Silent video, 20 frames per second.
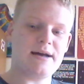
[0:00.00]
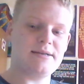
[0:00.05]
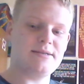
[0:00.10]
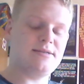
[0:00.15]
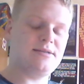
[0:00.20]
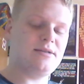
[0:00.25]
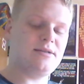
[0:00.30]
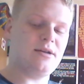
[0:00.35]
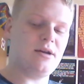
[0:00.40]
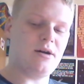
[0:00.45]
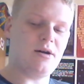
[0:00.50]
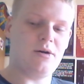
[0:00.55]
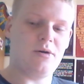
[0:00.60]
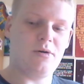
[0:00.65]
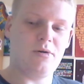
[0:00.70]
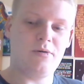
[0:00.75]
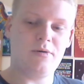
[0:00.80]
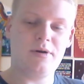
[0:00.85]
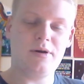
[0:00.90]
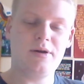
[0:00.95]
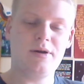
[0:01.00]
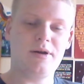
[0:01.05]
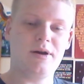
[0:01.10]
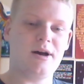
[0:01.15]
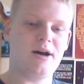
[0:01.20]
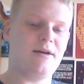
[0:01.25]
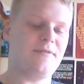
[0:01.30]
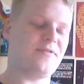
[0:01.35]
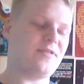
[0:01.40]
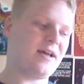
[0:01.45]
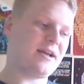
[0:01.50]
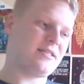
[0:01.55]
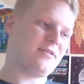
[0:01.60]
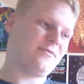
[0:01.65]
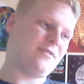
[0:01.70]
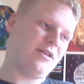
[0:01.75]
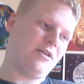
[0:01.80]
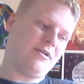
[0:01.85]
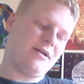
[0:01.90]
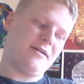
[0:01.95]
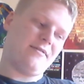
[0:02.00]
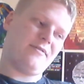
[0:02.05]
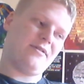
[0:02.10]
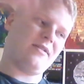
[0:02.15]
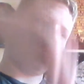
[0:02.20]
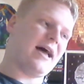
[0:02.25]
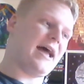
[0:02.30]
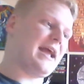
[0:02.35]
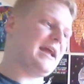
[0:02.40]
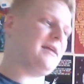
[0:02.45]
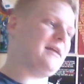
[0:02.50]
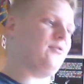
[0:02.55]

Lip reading: So, if you like the video, give it a like.